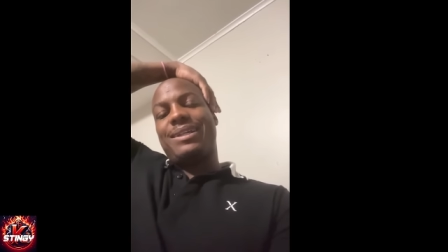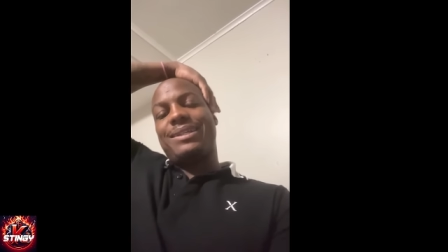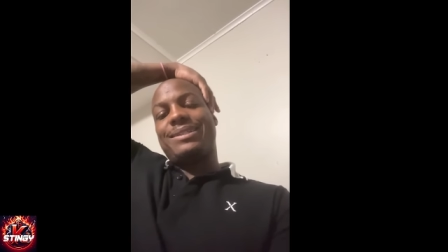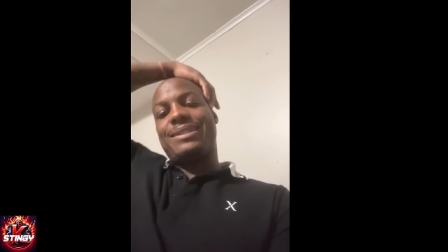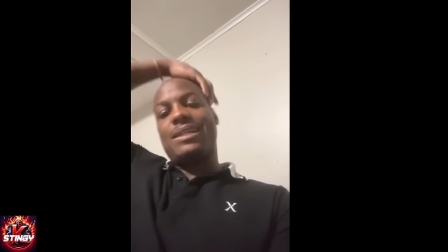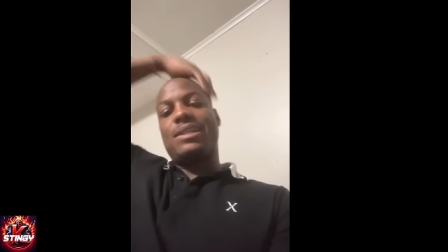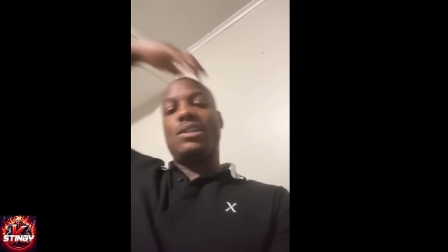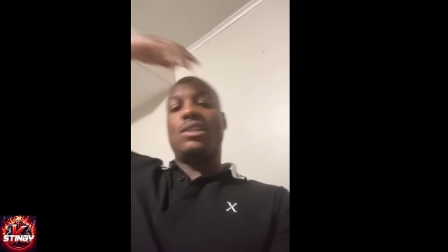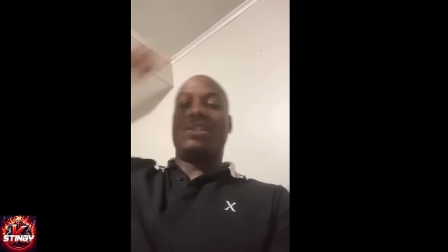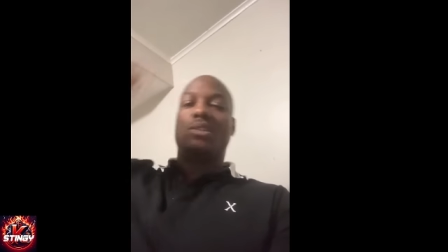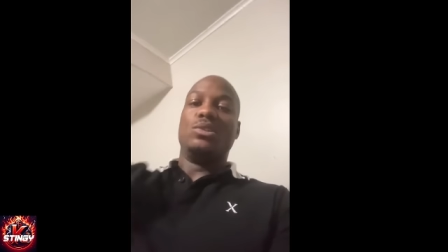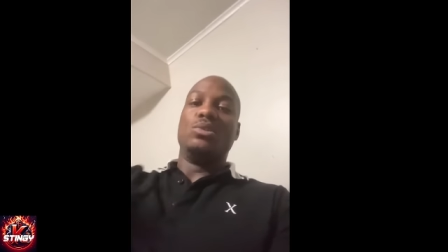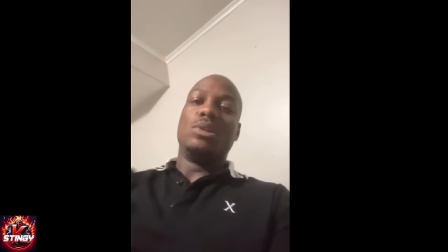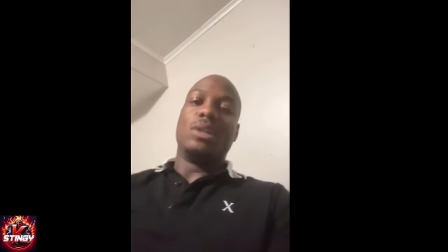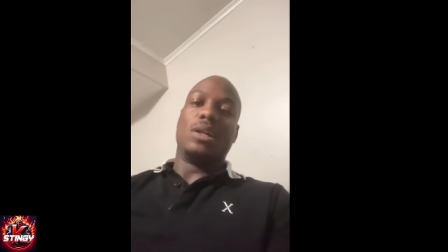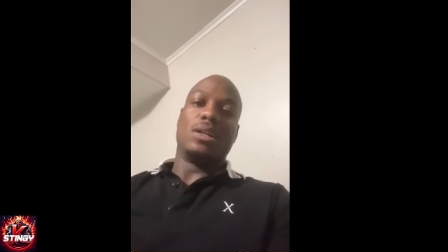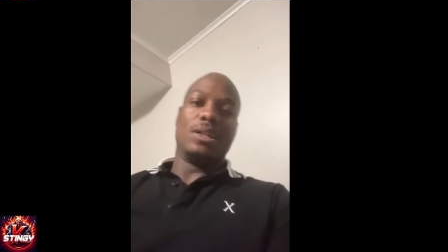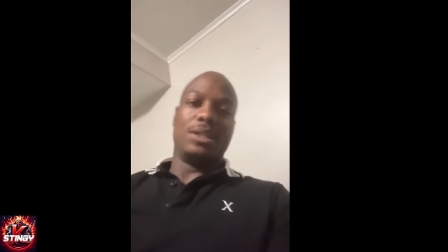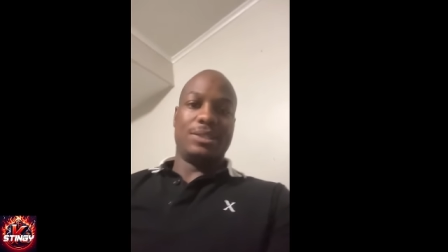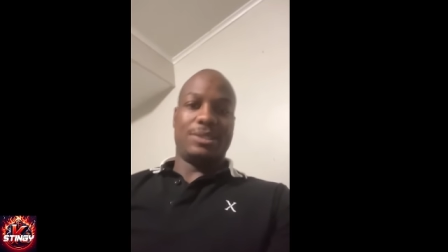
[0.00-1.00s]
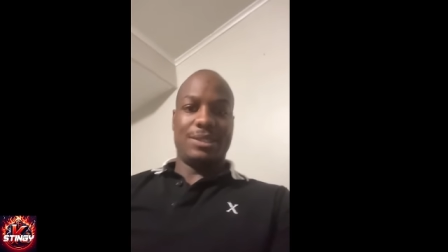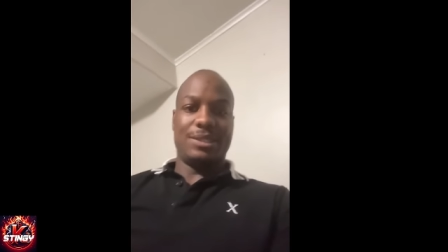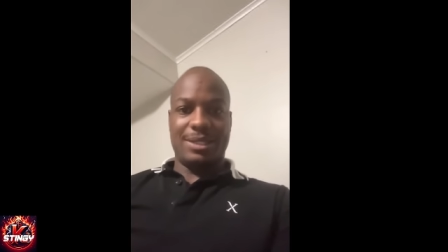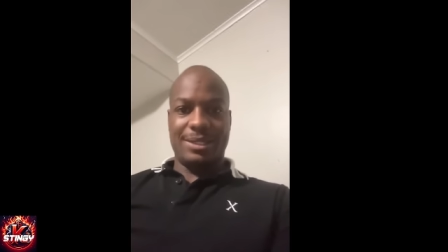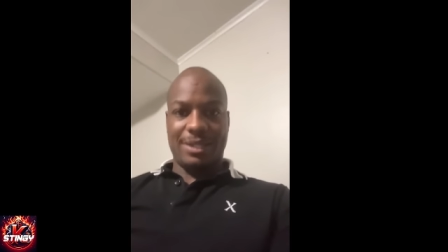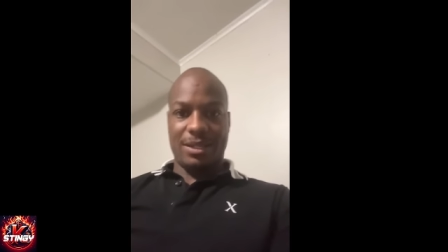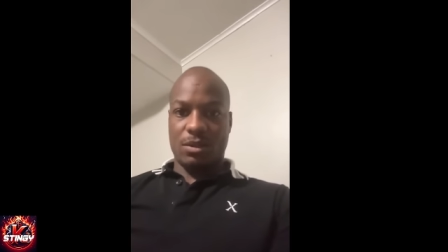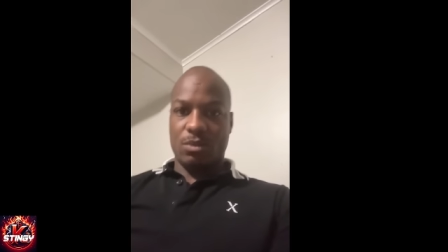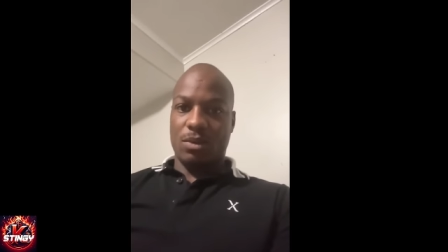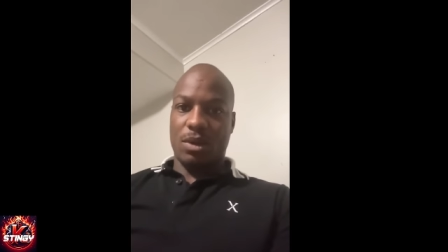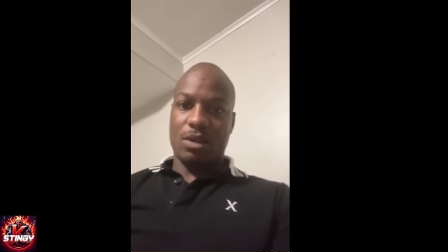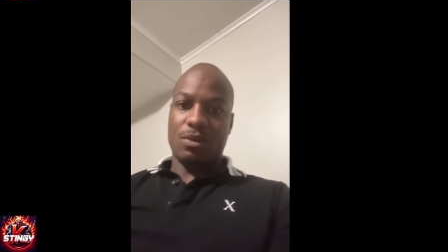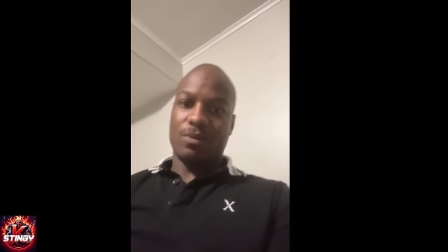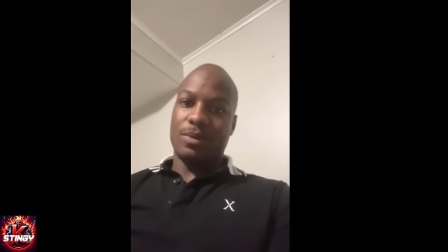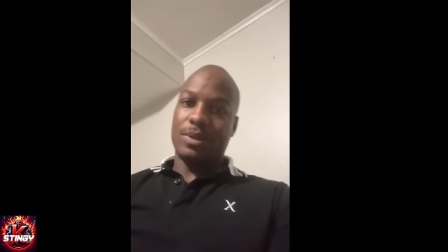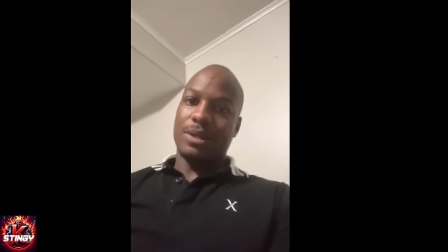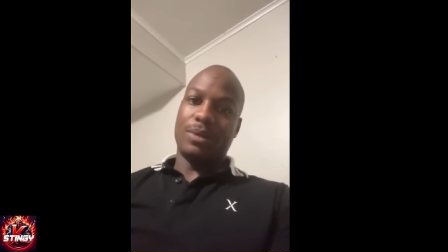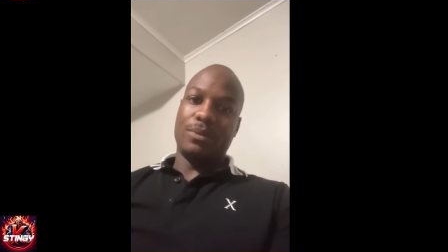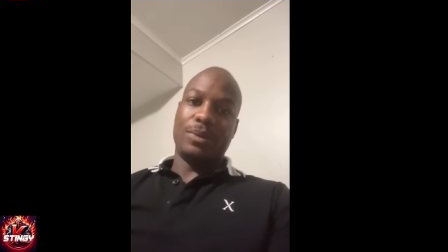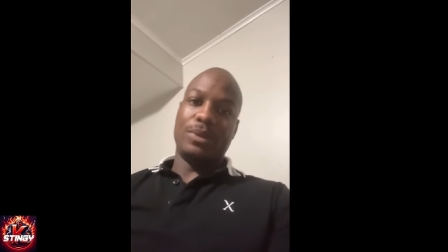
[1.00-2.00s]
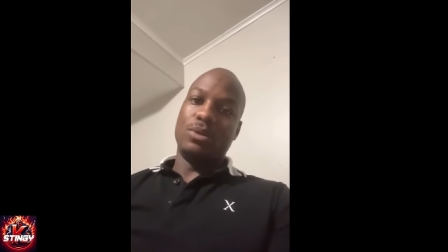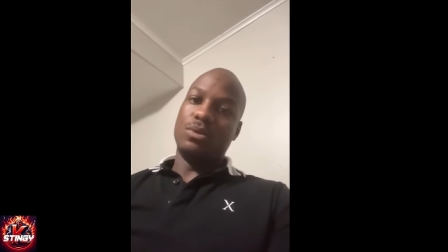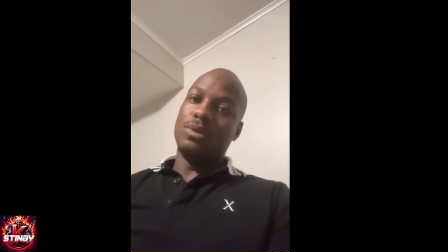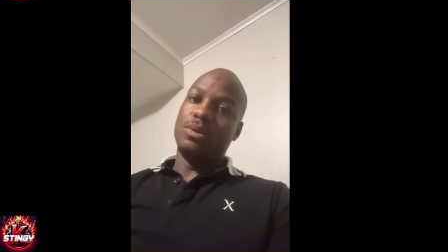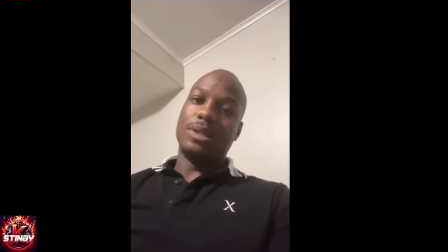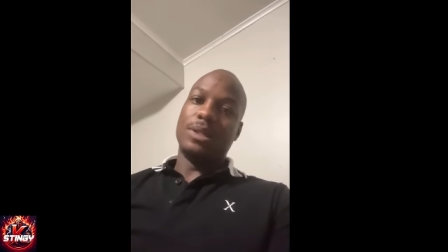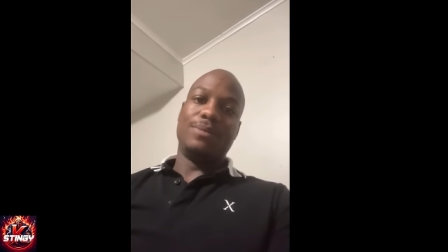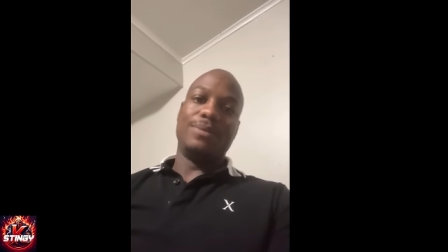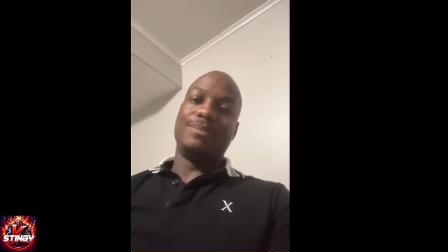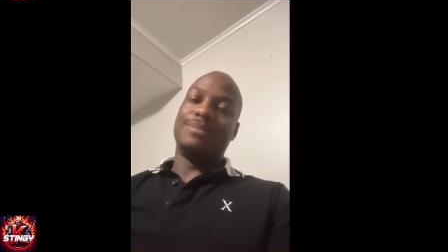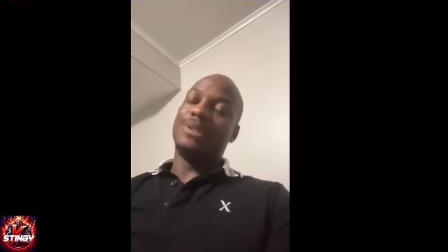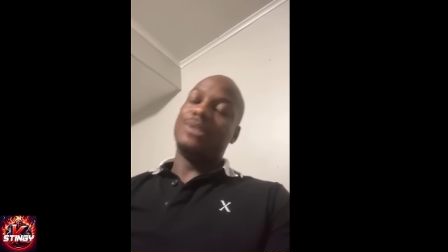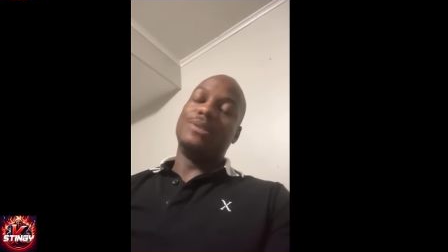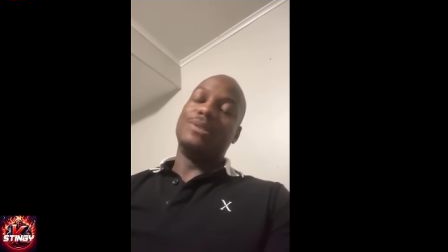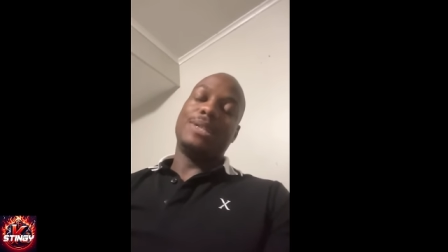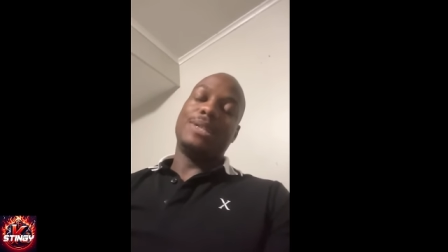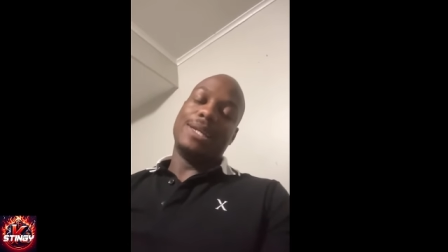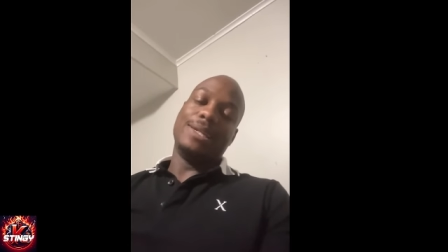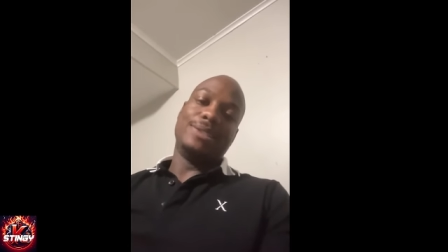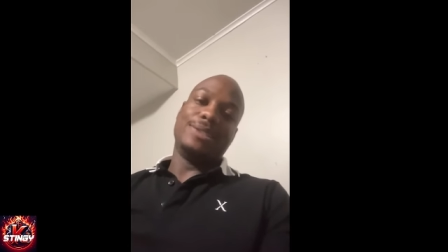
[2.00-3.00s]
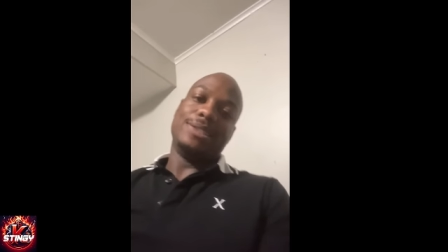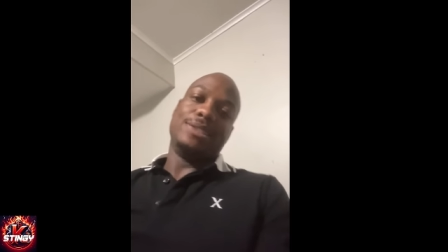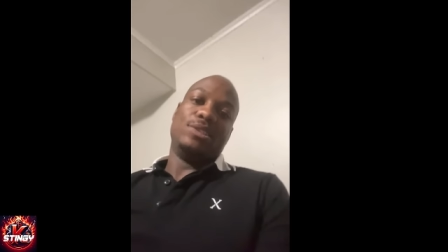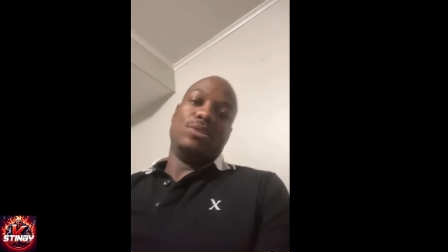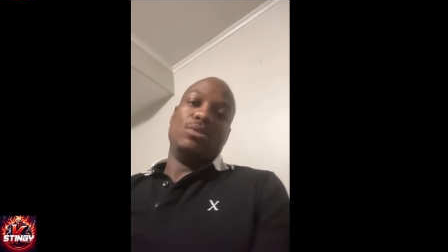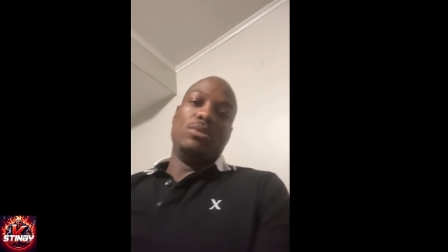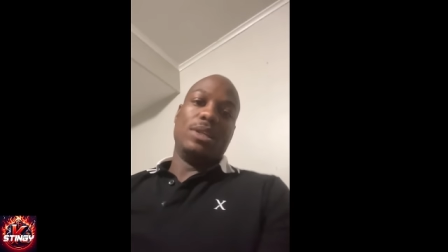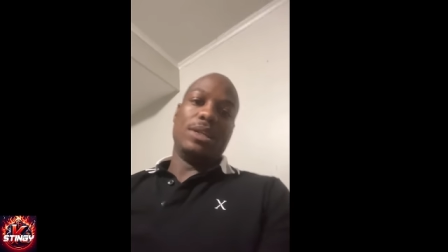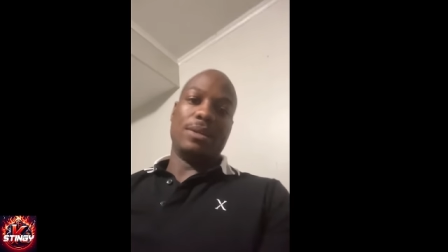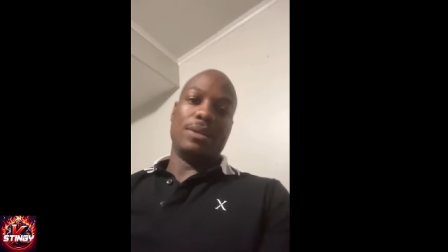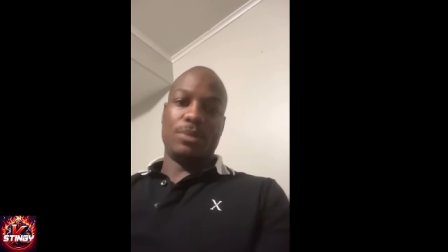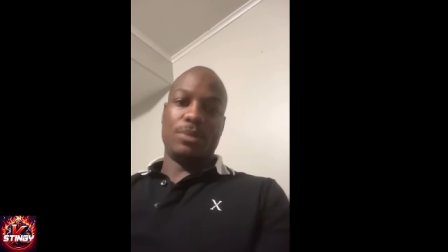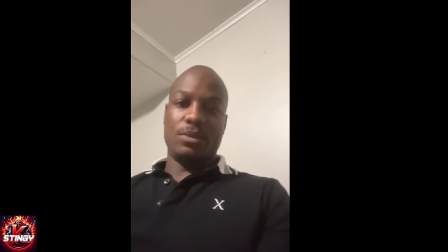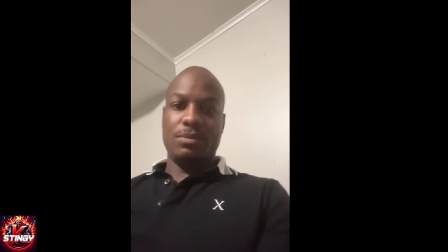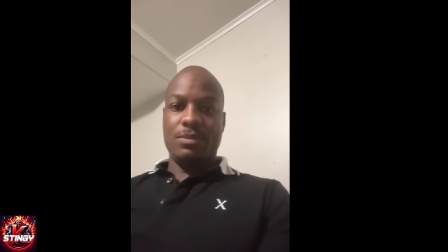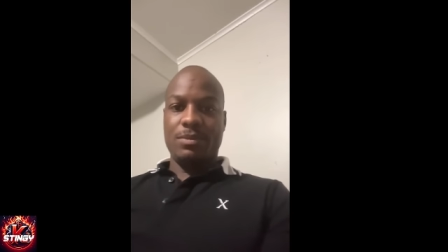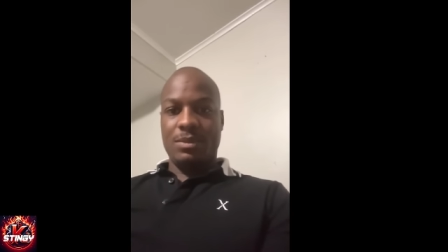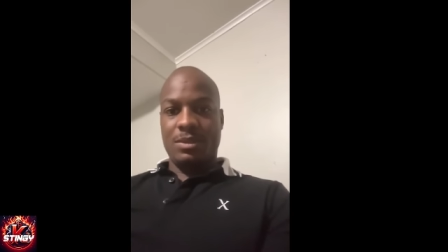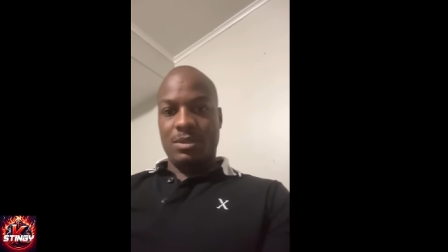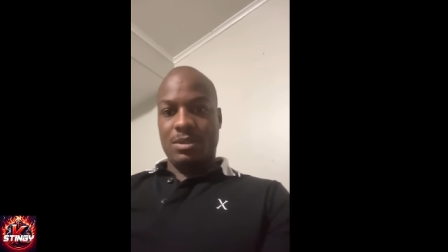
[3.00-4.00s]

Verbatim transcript: they thinking you can come to Atlanta and walk around with whoever, bro. You can't just do that, bro.